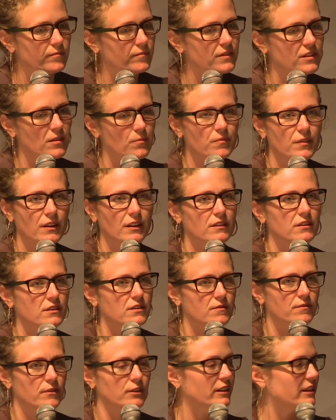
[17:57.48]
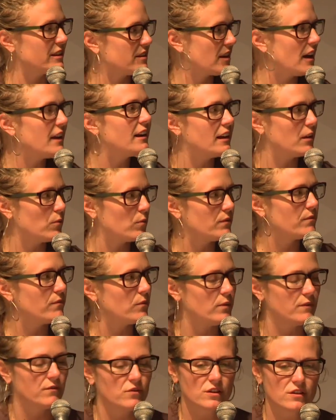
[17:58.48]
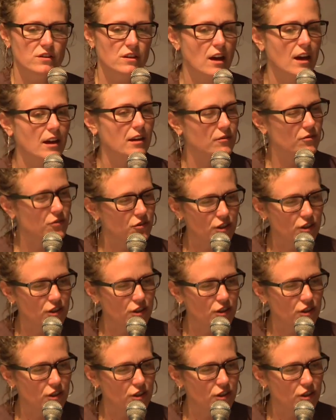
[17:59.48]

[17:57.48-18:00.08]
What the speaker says: something that's really exciting. We've just got